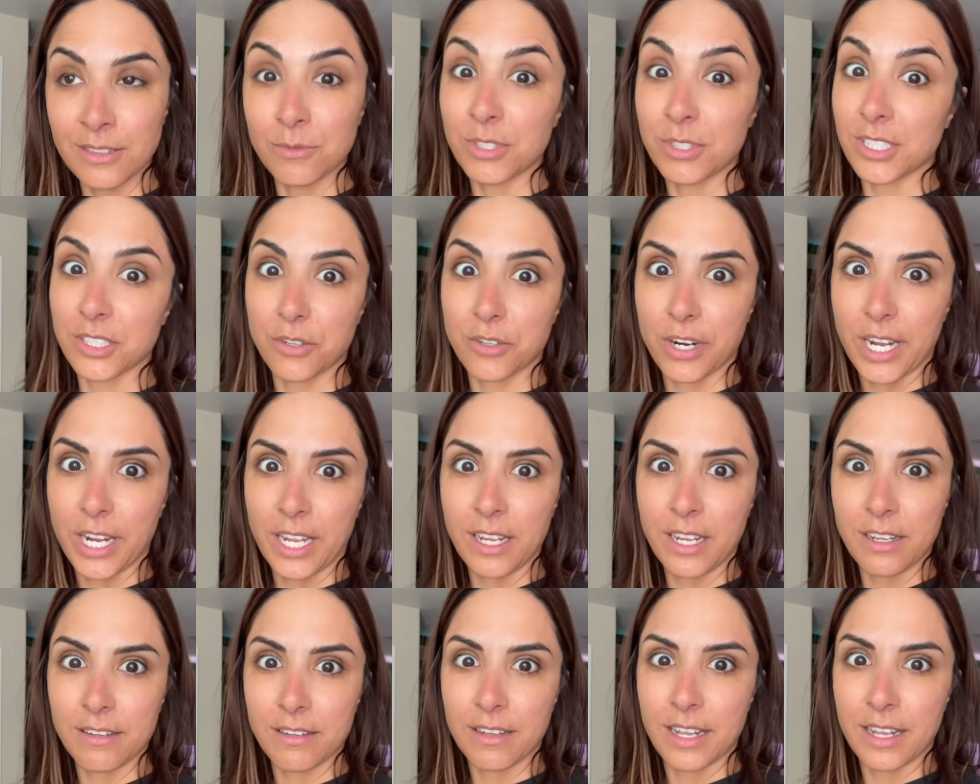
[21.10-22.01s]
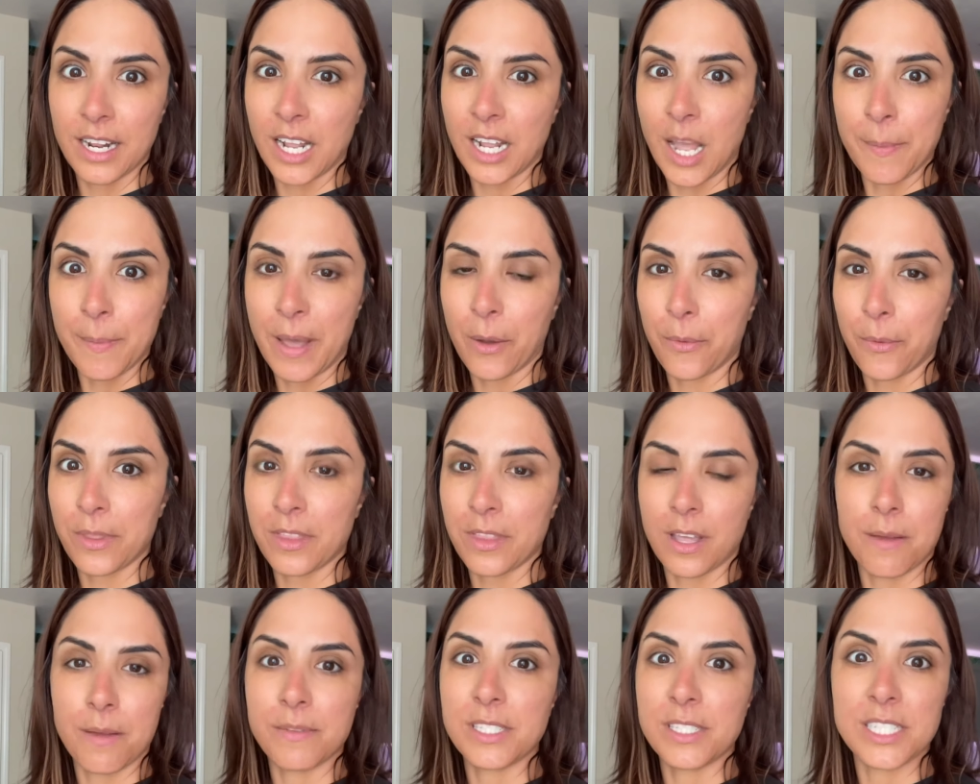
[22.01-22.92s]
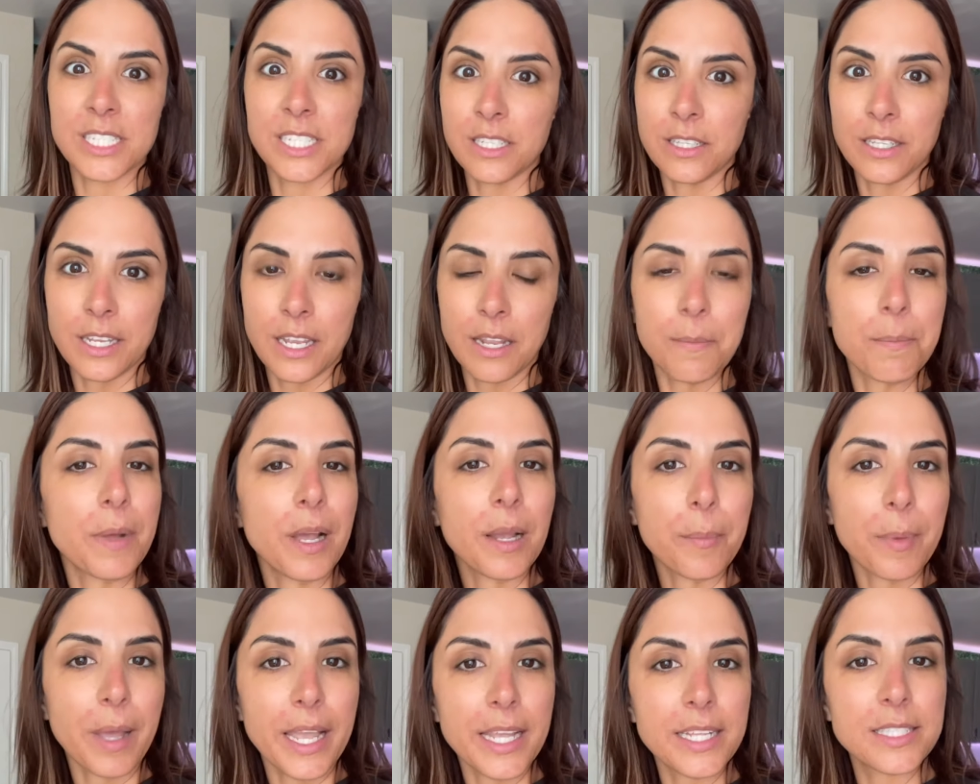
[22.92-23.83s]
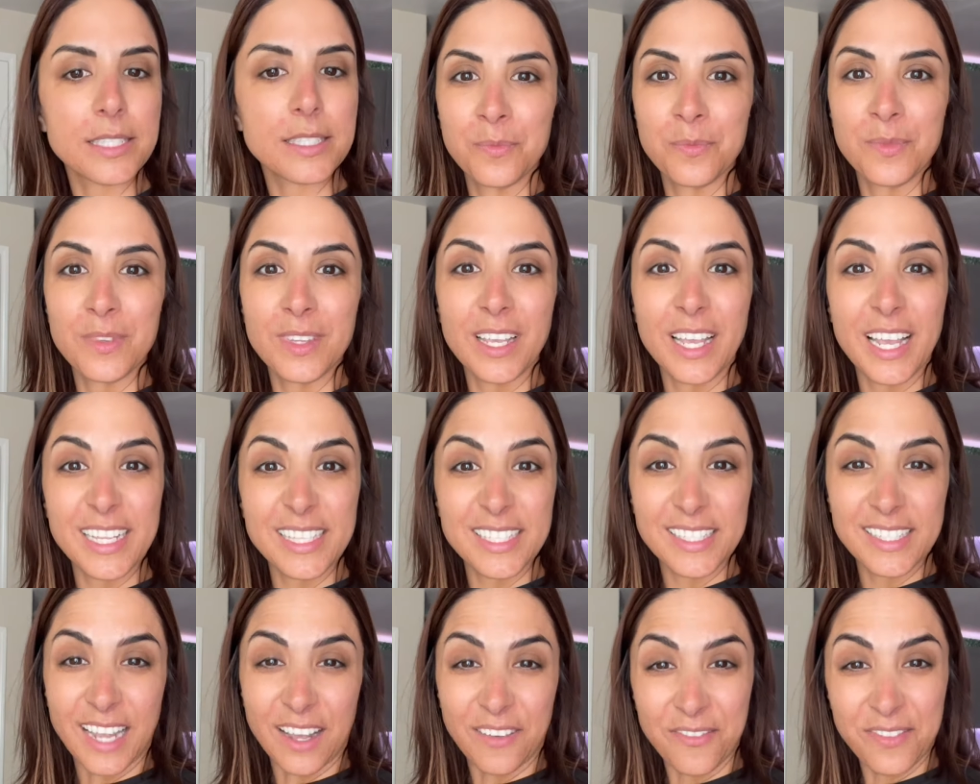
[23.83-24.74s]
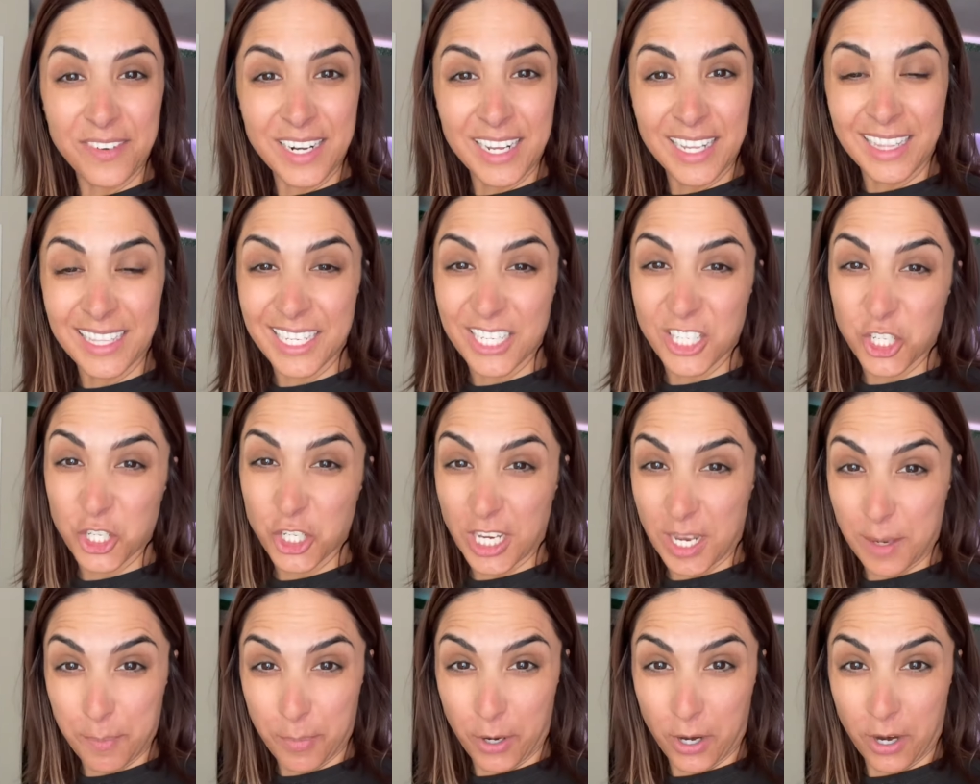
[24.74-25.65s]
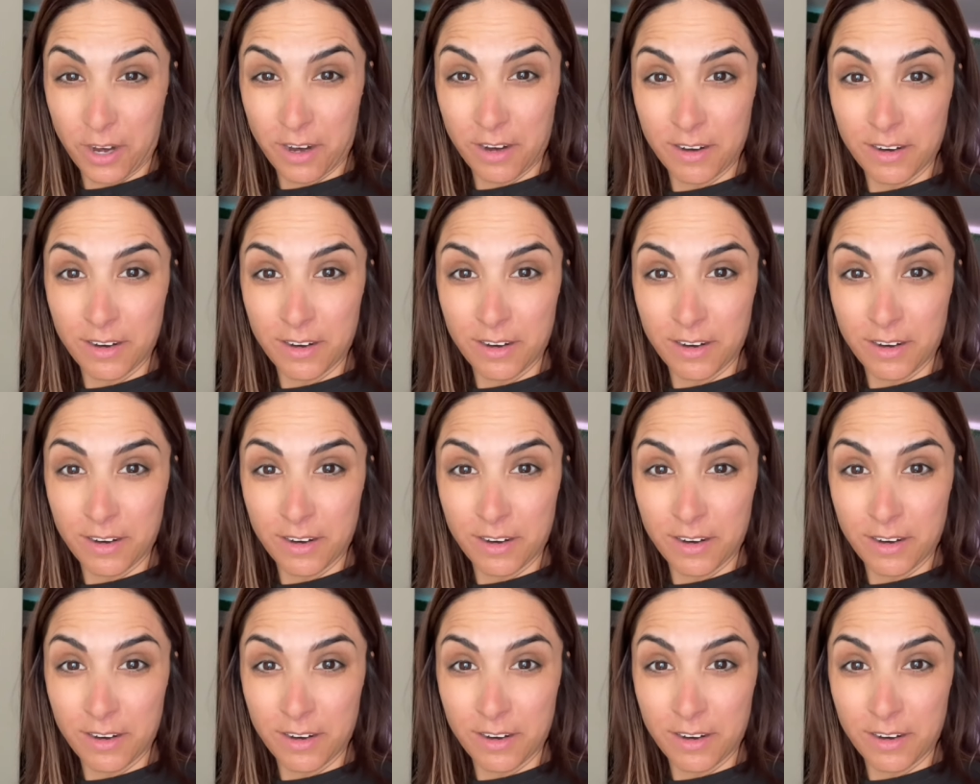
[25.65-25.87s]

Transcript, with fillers: which is great. I didn't come back with a zillion bug bites. It's definitely cheaper.